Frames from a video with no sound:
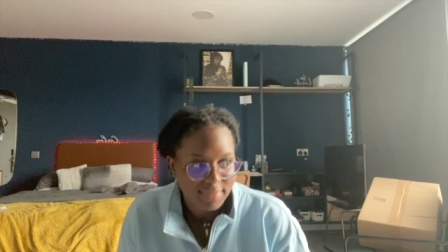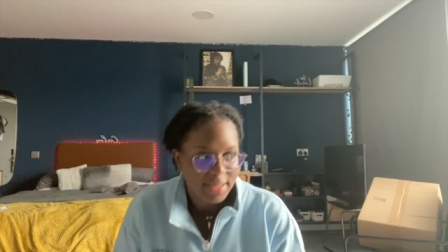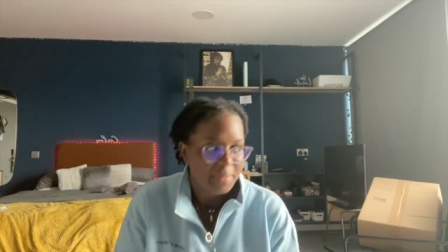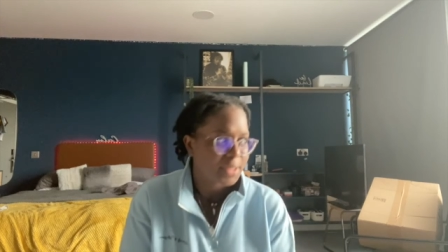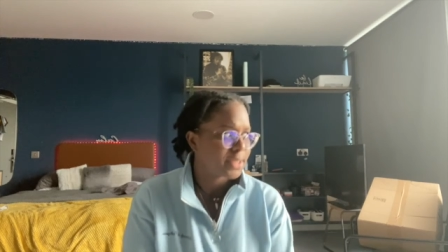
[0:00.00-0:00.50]

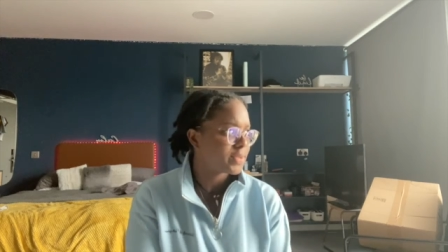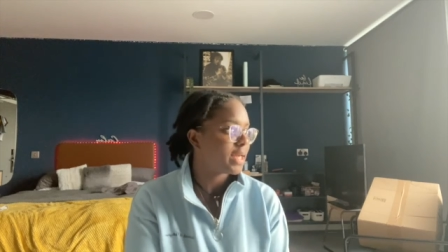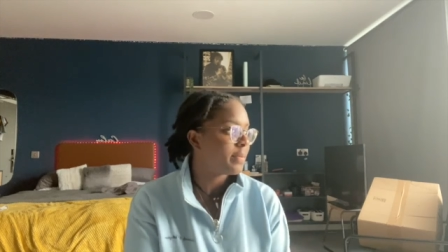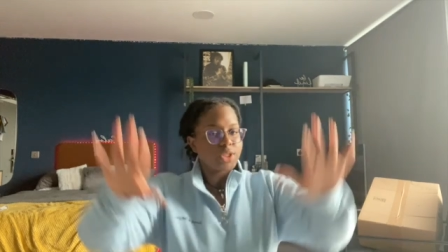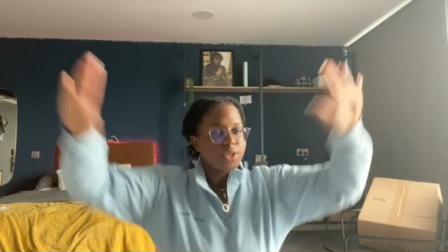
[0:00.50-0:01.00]
let me not do
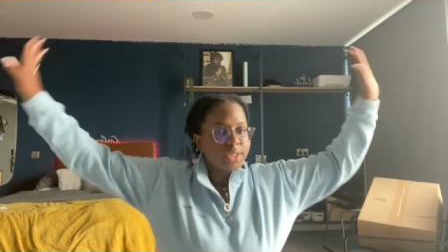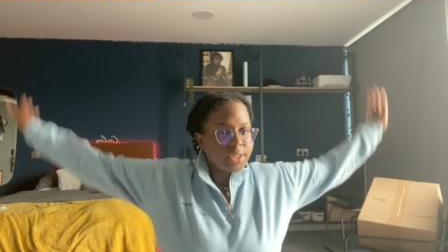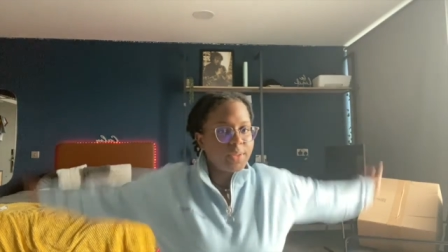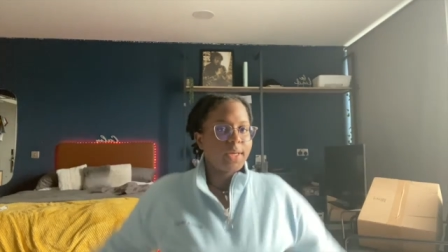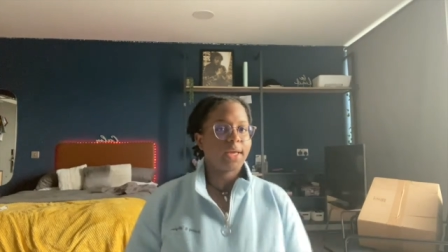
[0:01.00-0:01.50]
that do it
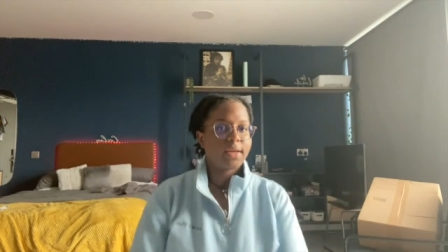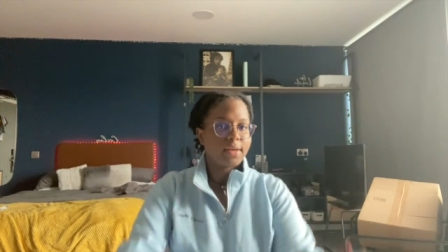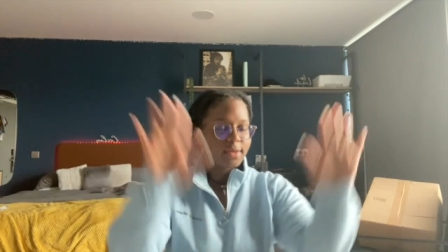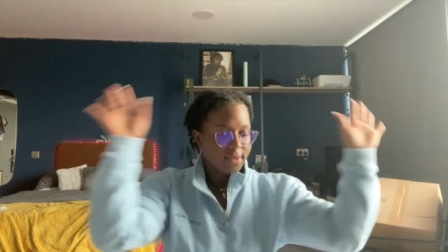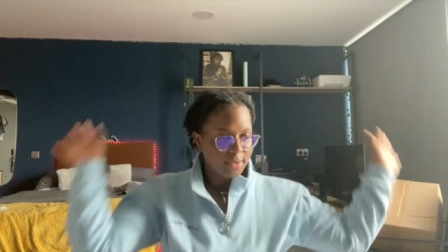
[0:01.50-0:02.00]
okay
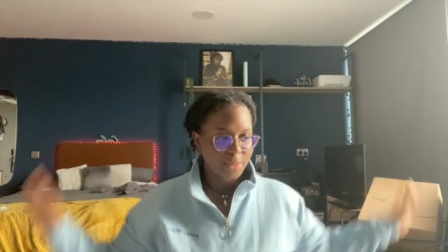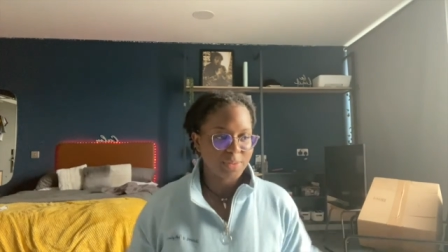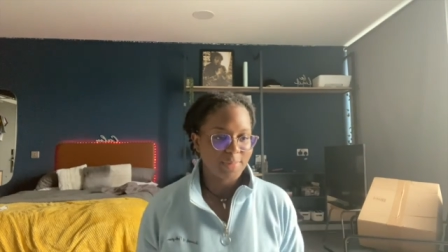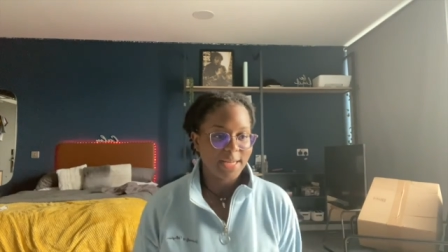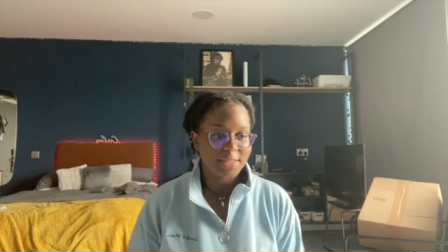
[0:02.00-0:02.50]
lose the
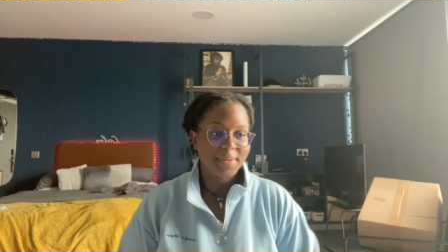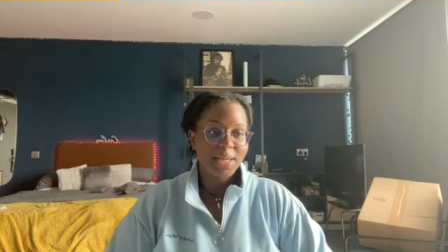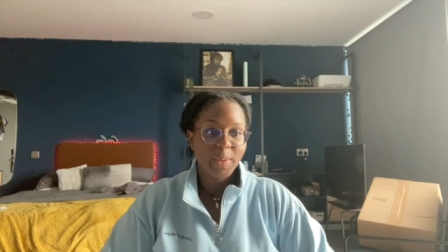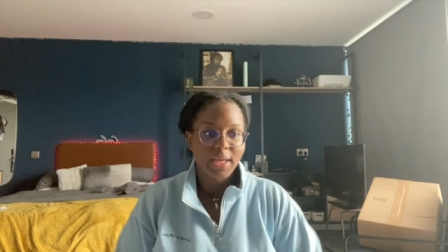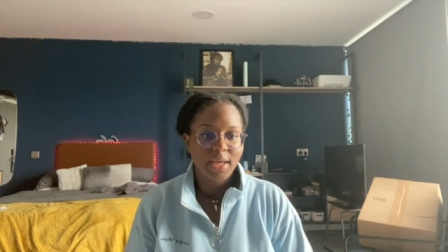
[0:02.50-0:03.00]
balance but
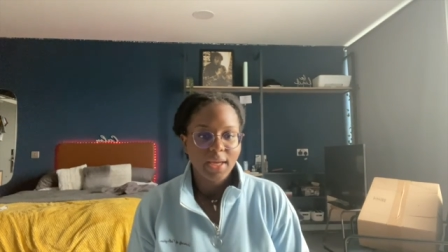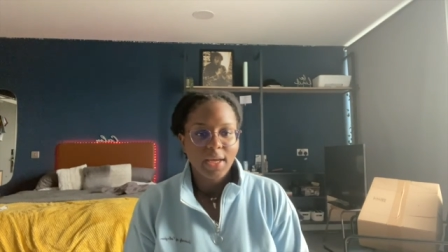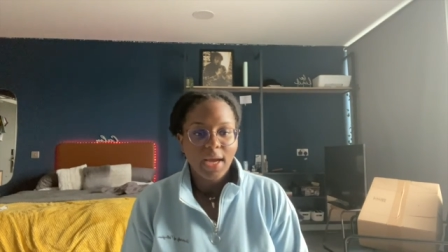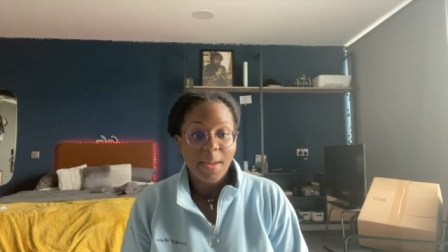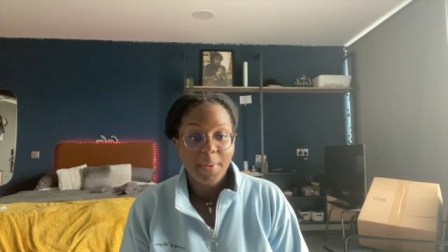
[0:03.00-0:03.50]
anyway
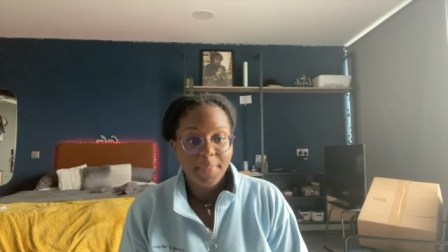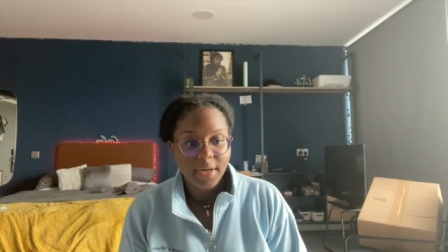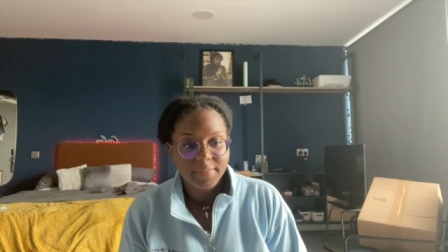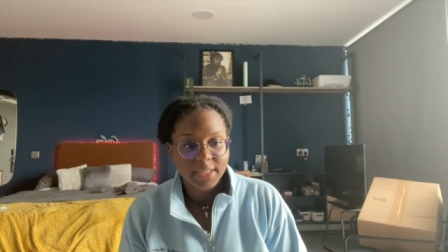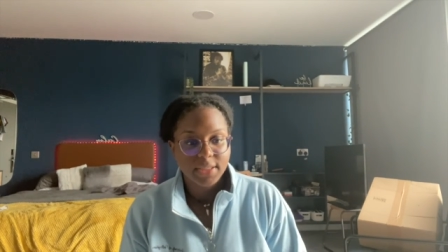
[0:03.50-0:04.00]
i'm a
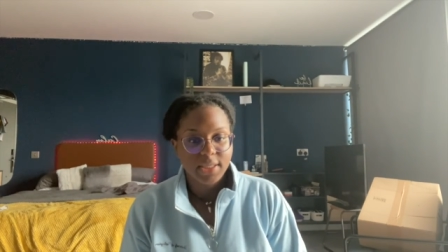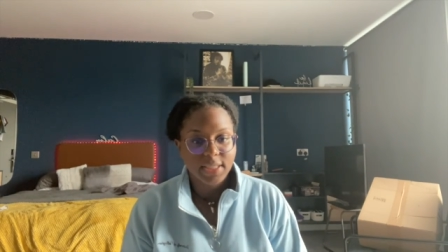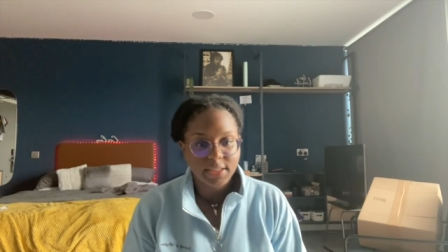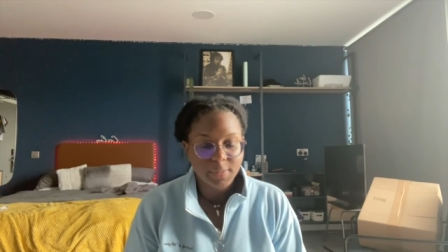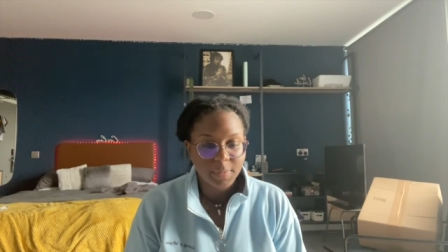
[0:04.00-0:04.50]
peer mentor i
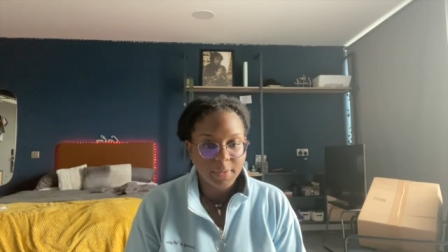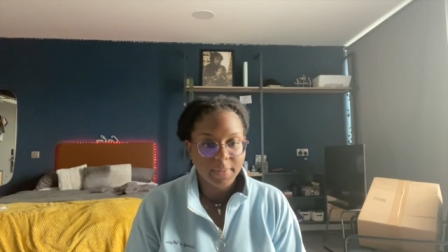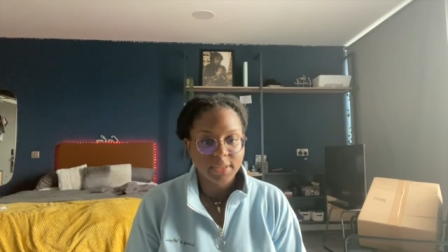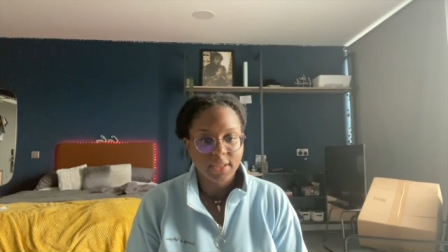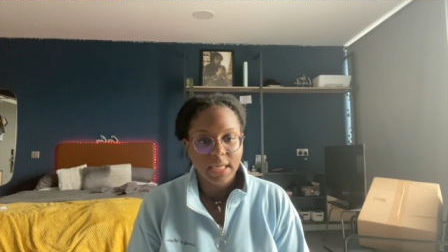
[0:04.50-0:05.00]
decided to be a peer
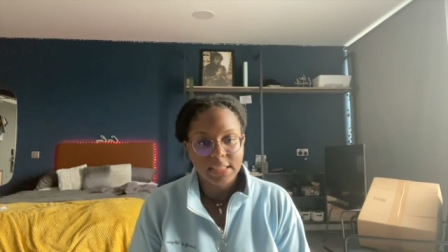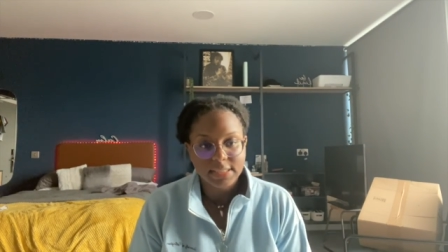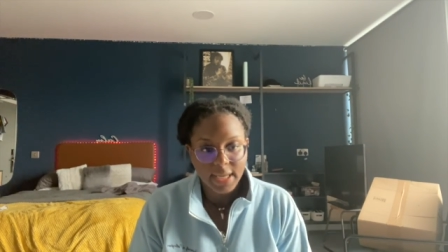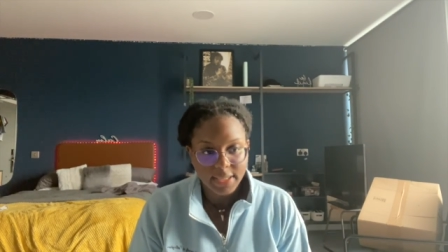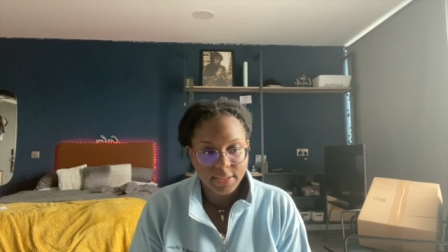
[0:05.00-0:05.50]
mentor and i
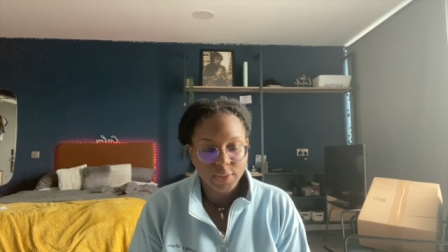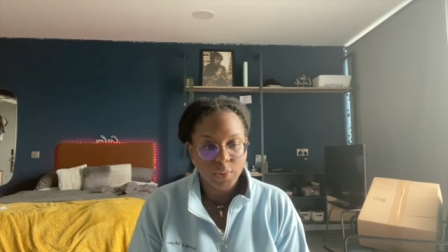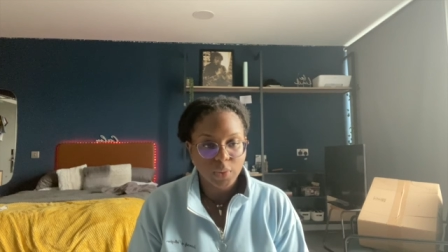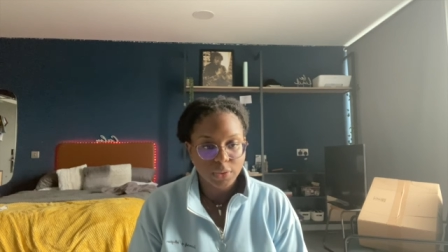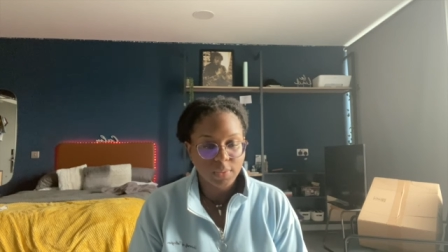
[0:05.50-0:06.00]
decided to
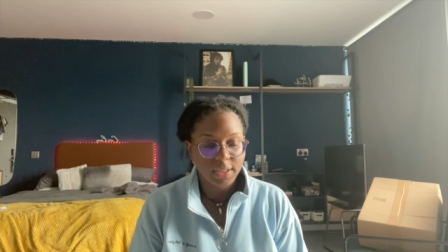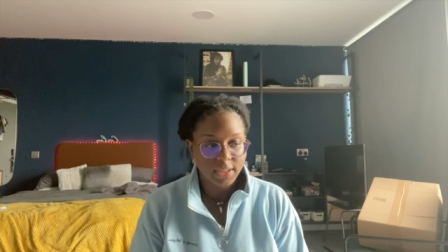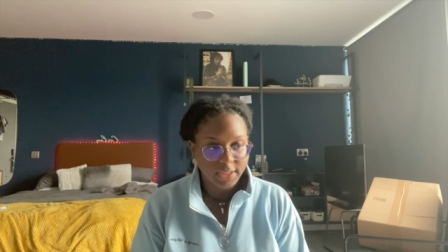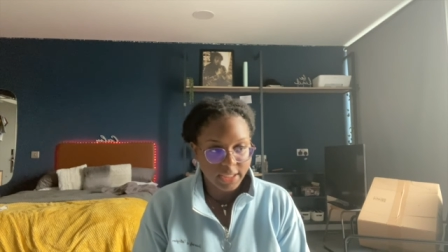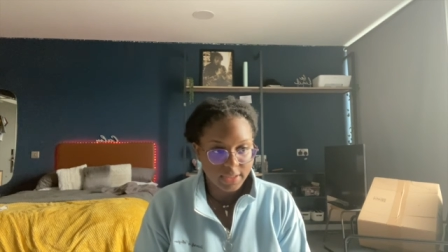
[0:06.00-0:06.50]
go to a
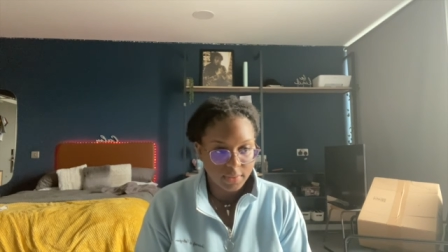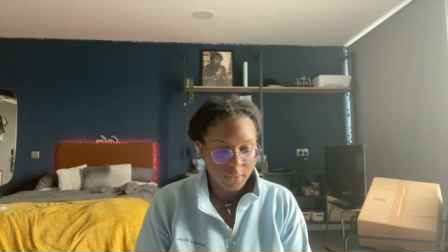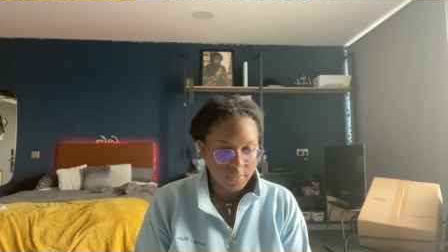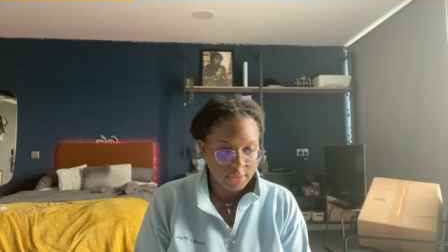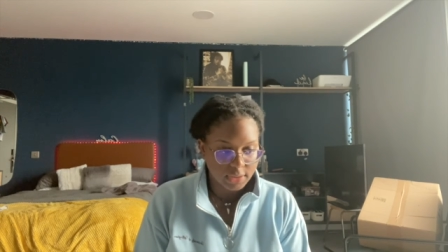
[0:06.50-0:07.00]
thing that there
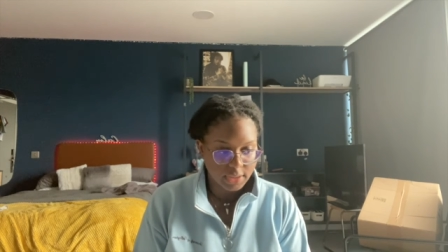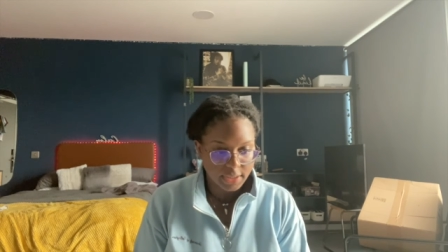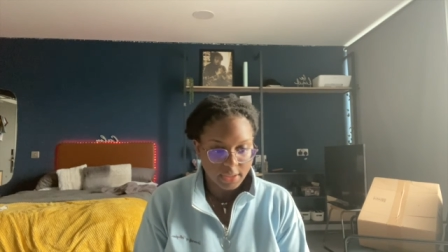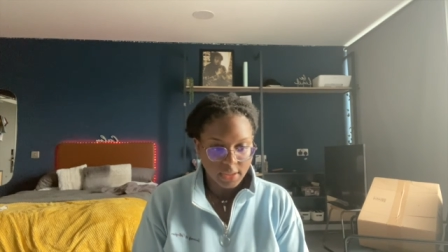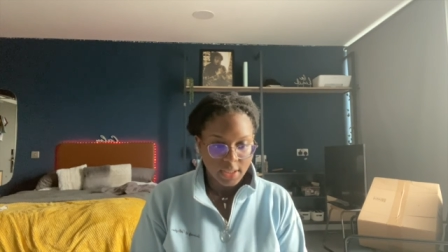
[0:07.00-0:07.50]
was today